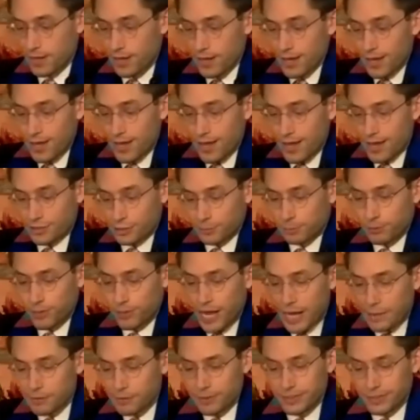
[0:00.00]
It's a
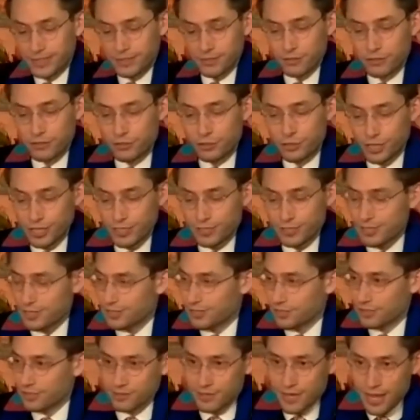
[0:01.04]
problem because justice
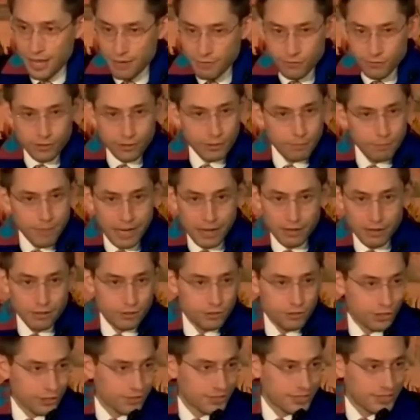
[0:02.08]
is never about
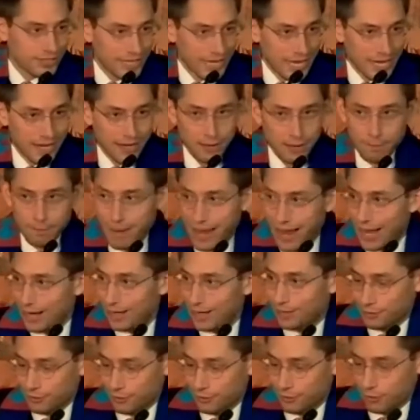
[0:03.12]
just getting
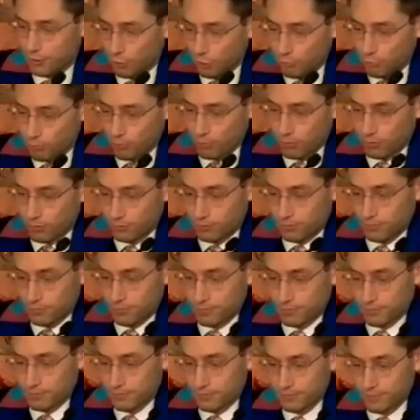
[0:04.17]
back to normal.
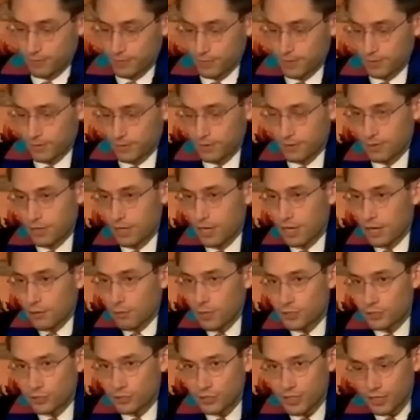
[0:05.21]
We
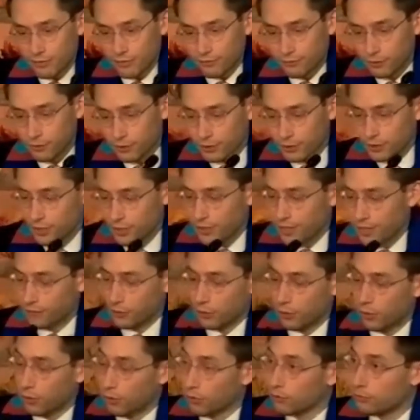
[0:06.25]
should have learned that the
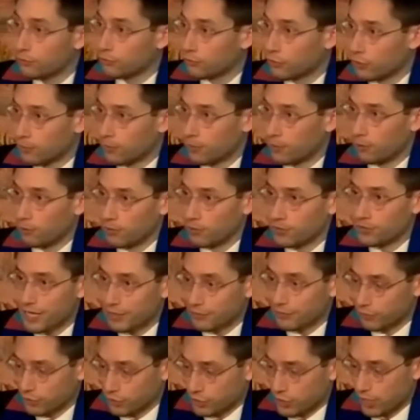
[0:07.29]
old normal was
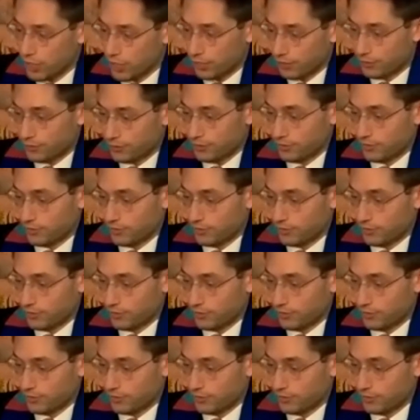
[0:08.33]
never just.